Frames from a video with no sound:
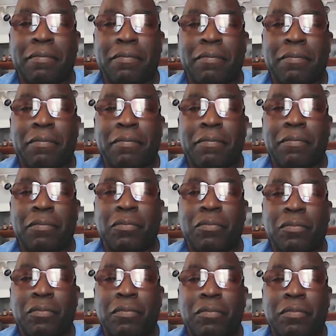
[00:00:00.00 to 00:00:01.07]

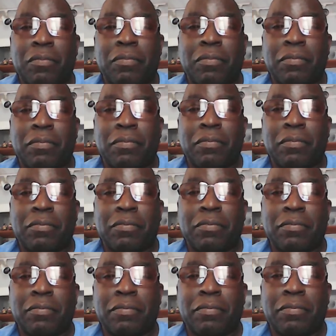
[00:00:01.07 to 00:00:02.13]

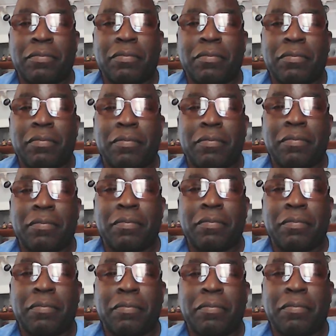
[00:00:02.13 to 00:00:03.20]

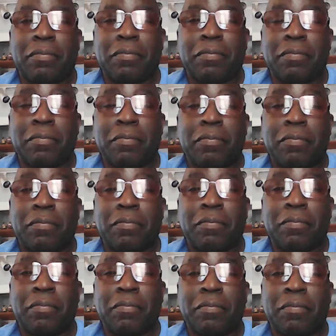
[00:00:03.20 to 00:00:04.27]

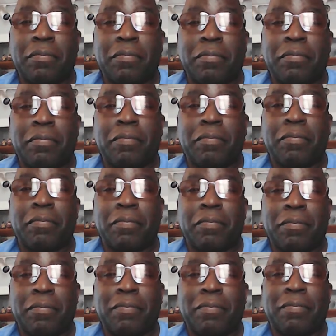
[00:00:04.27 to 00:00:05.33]

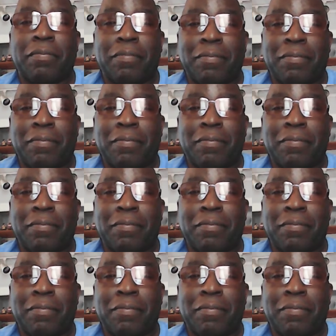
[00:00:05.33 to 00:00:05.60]
This person isn't speaking.